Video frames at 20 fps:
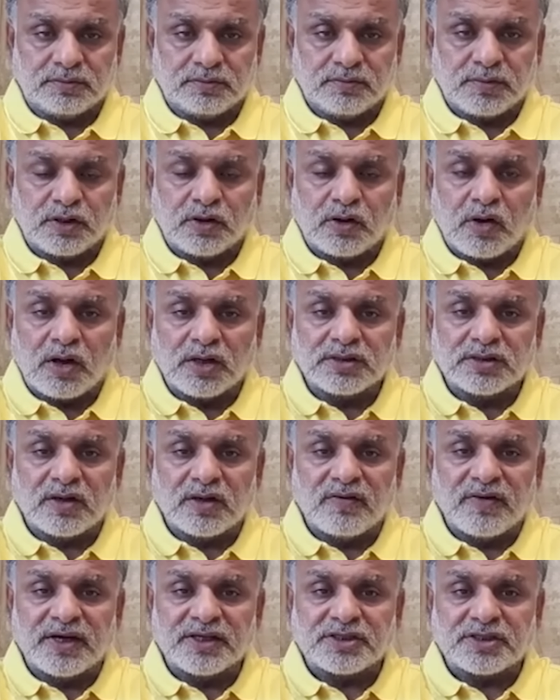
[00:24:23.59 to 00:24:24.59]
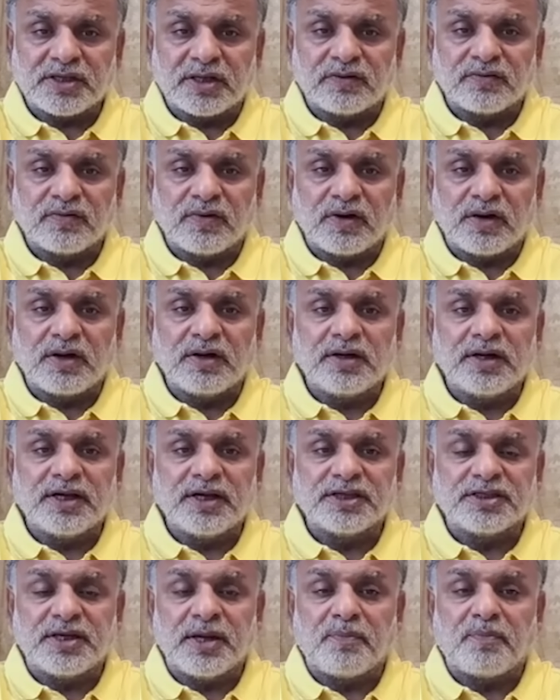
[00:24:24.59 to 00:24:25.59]
because the Western world
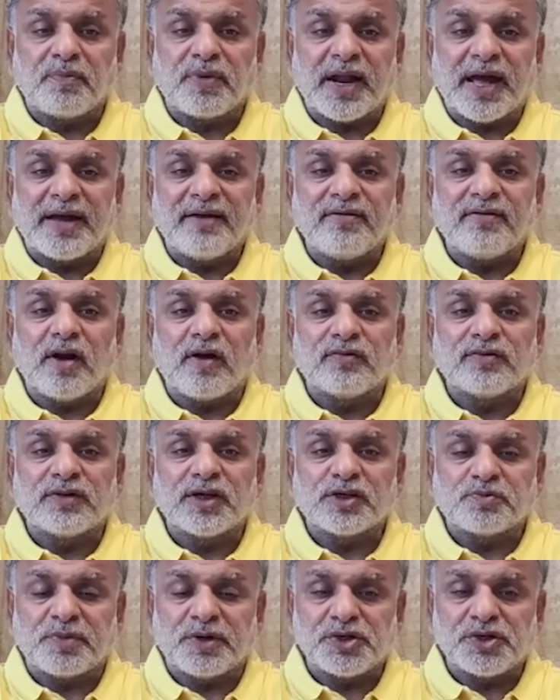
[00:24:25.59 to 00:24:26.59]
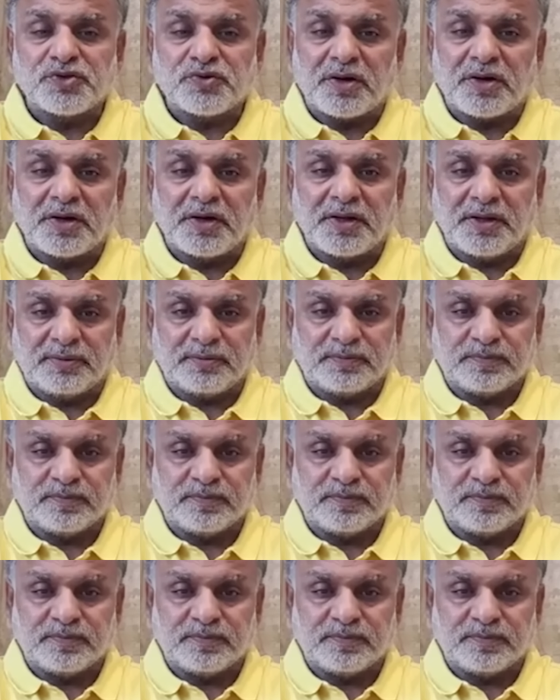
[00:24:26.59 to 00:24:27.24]
is deprived of the spirituality.